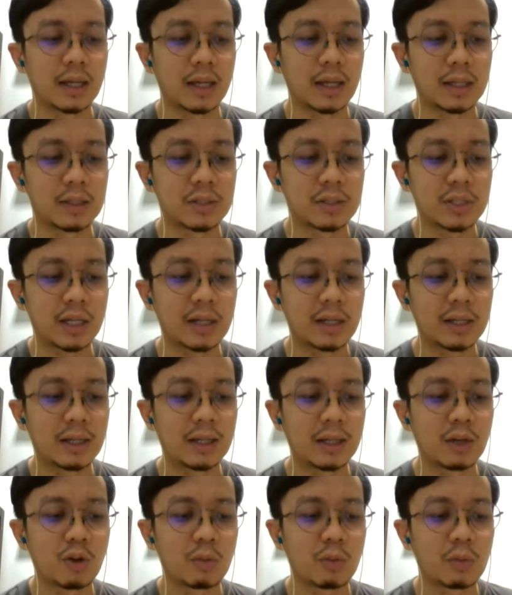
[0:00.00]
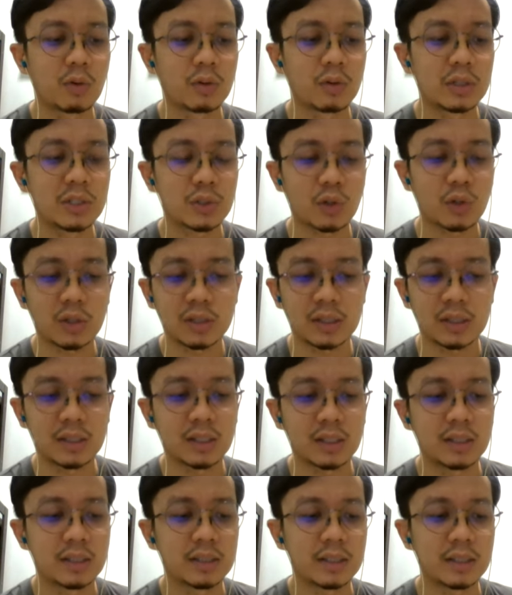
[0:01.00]
and sharing a lot more
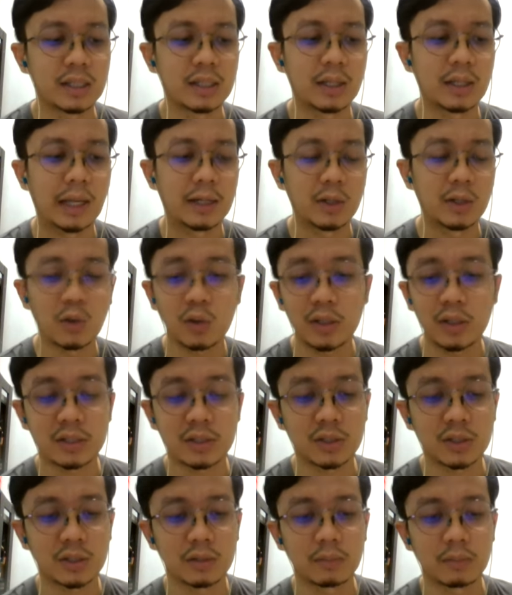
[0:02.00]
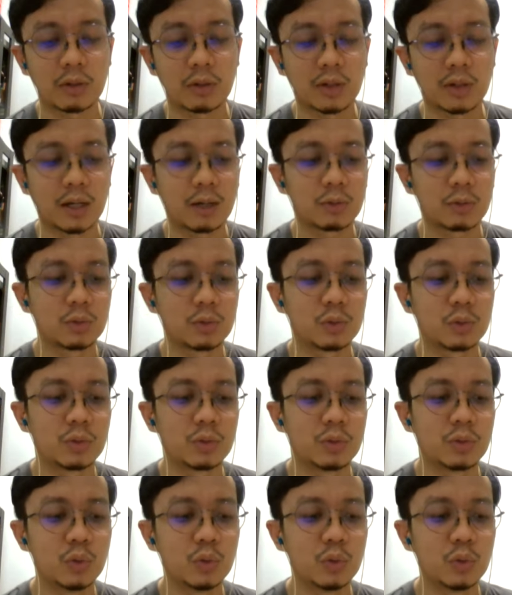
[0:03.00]
resources and knowledge about how to